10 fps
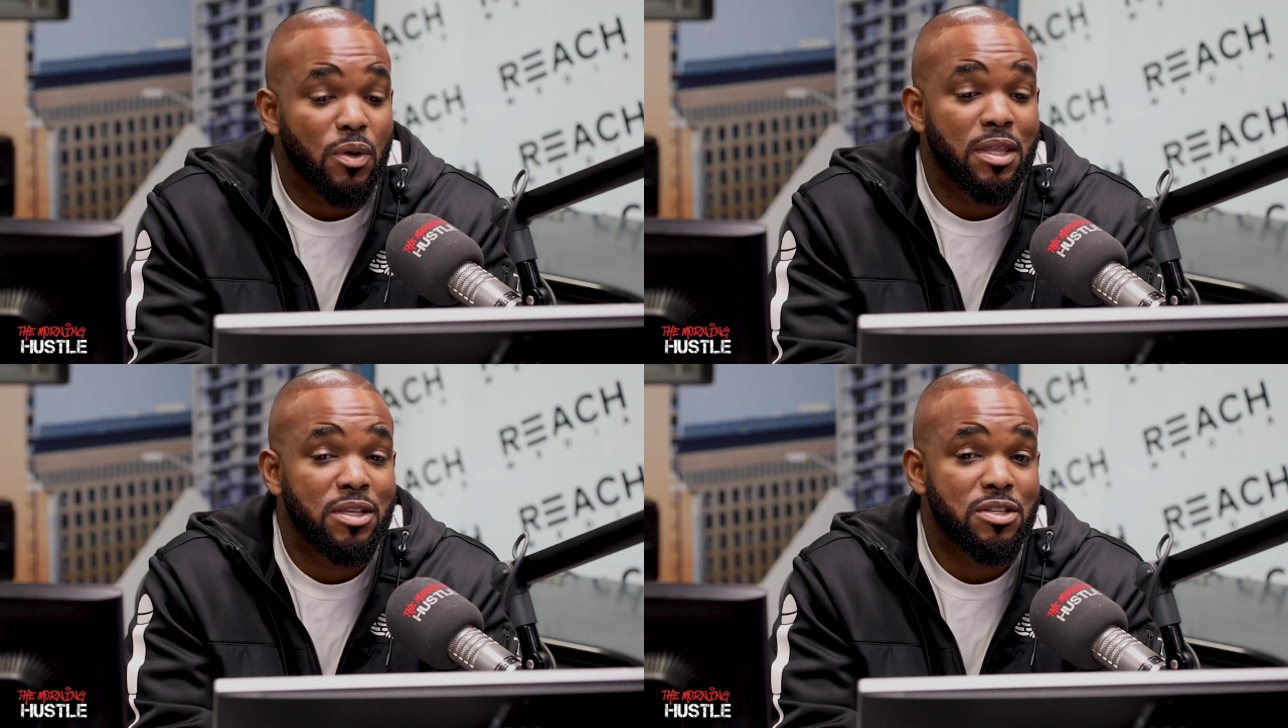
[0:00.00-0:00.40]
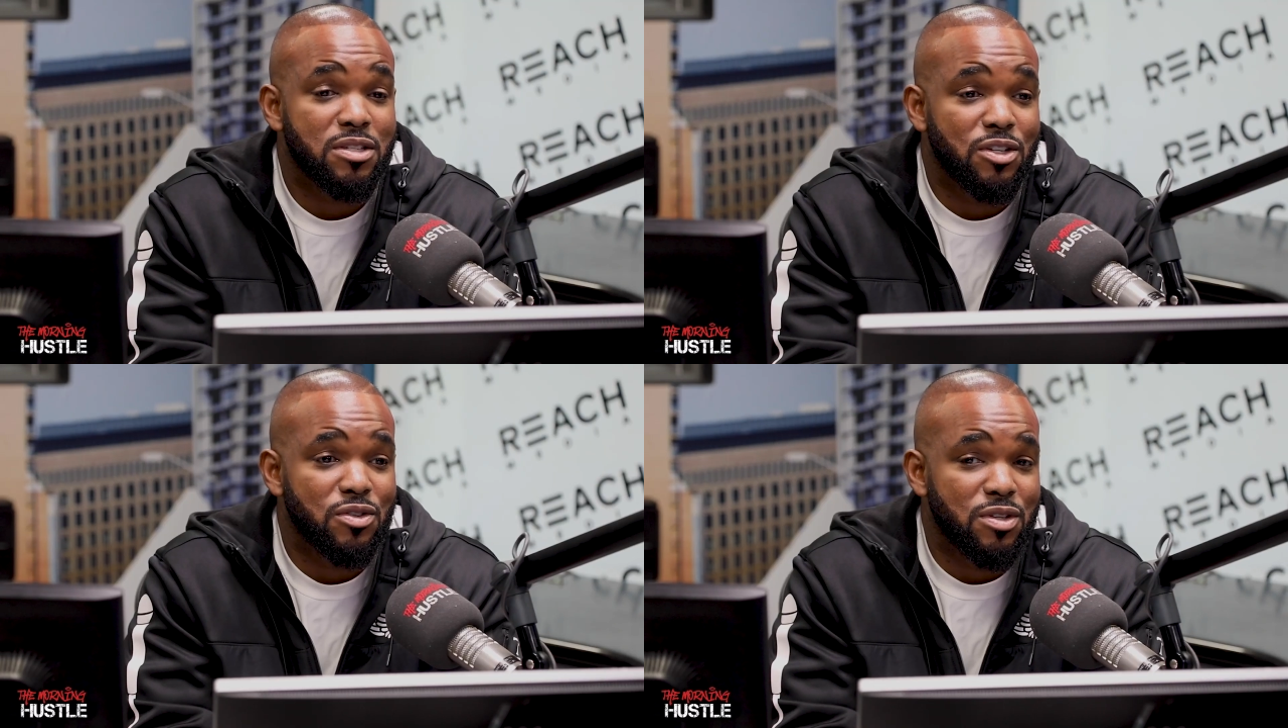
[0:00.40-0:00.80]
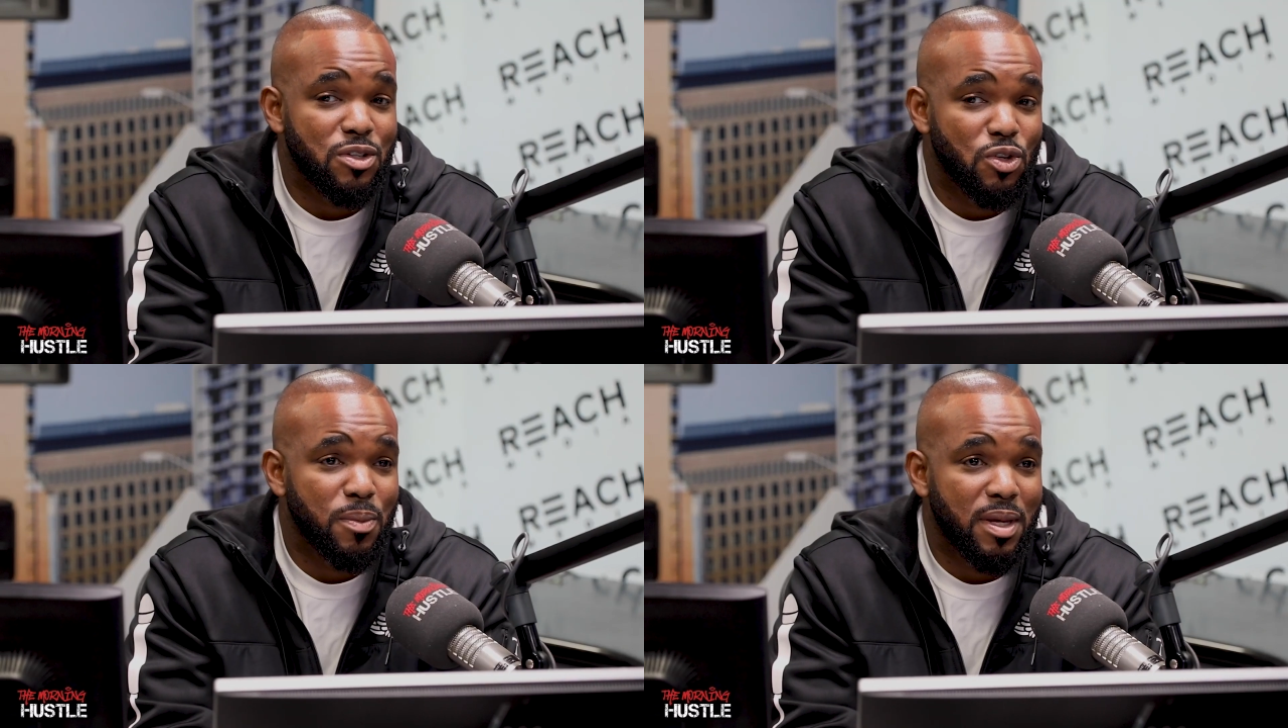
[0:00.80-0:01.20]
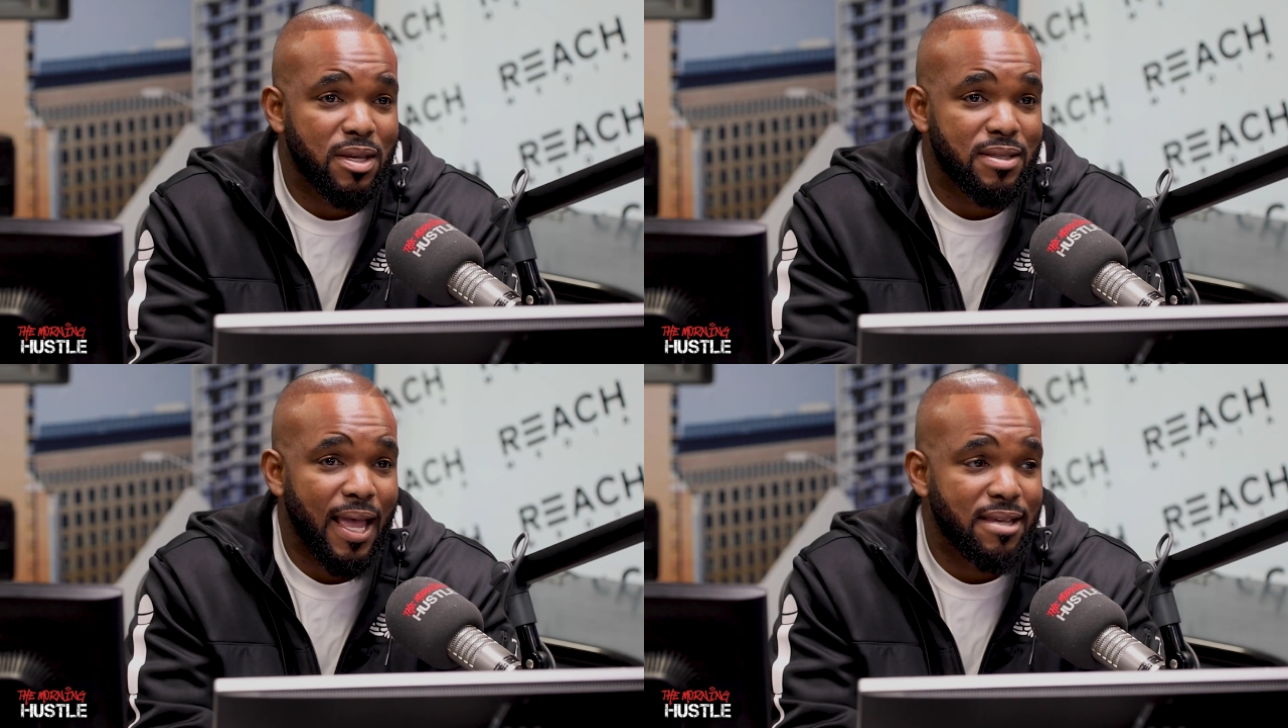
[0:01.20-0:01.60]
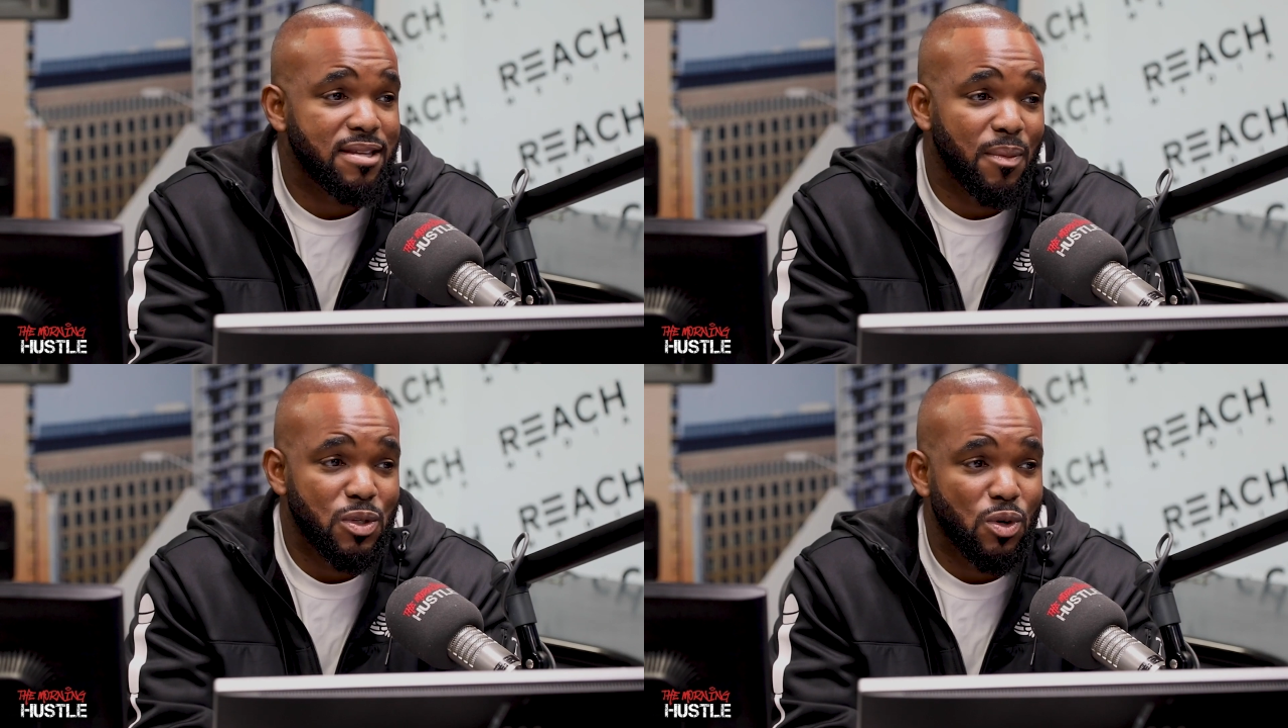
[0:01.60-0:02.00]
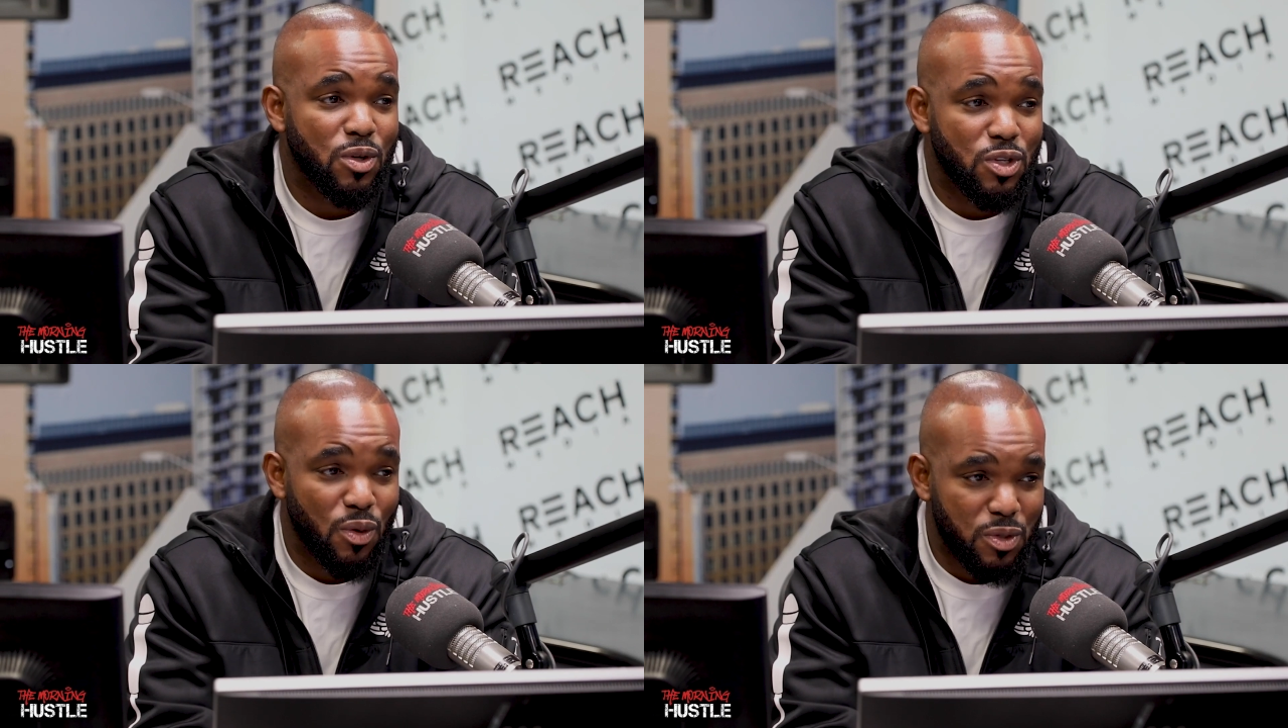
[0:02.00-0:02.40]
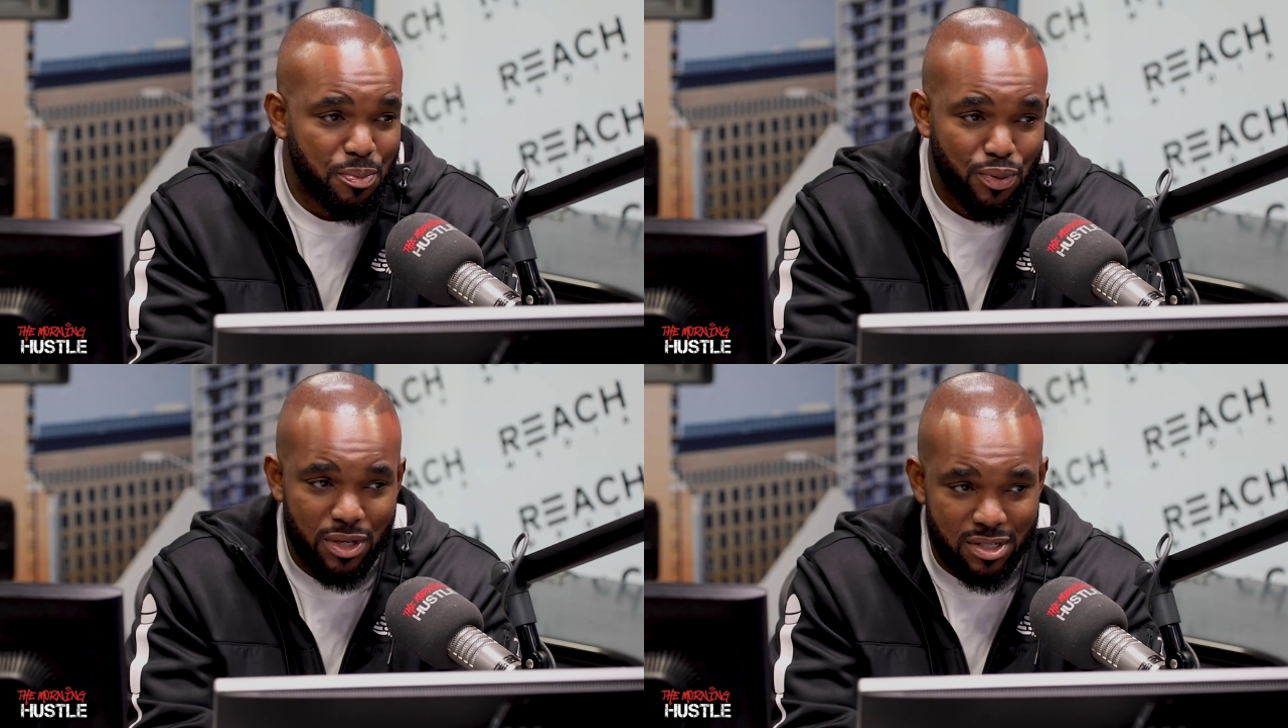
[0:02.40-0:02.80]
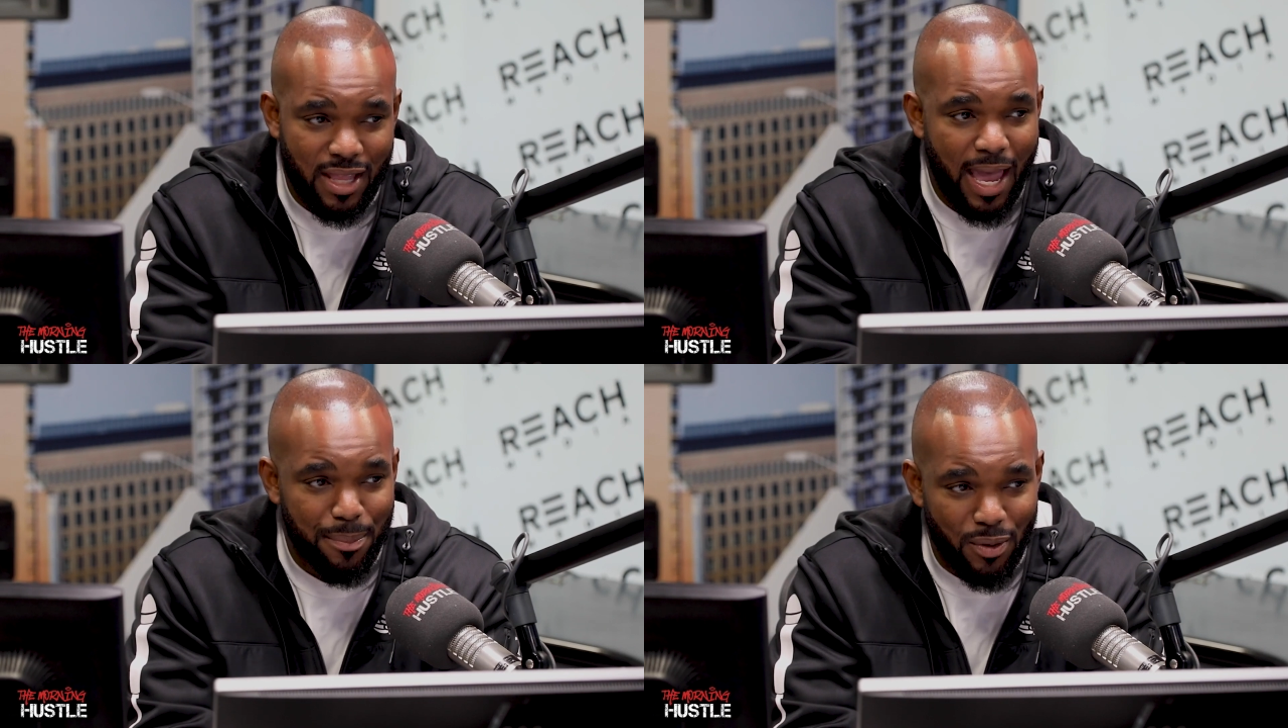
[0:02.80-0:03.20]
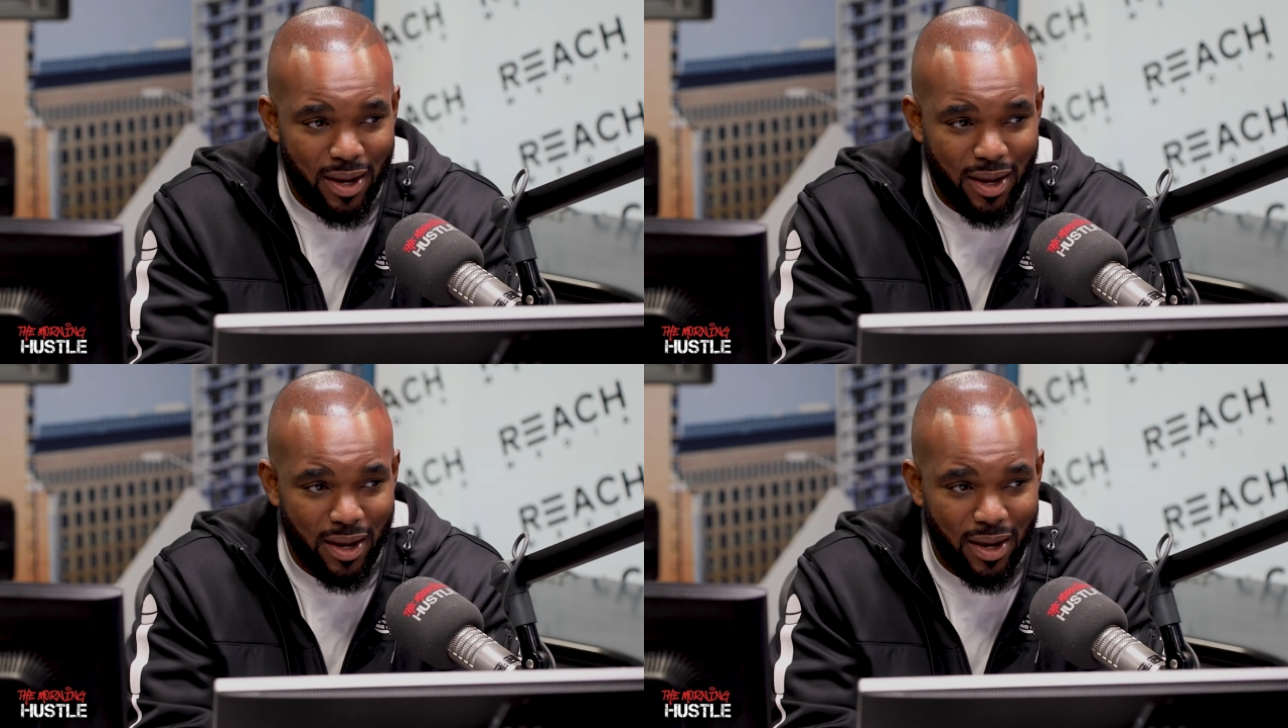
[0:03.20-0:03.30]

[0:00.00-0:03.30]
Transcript: So this is interesting, too, because last time we talked to you, it was pre-slap,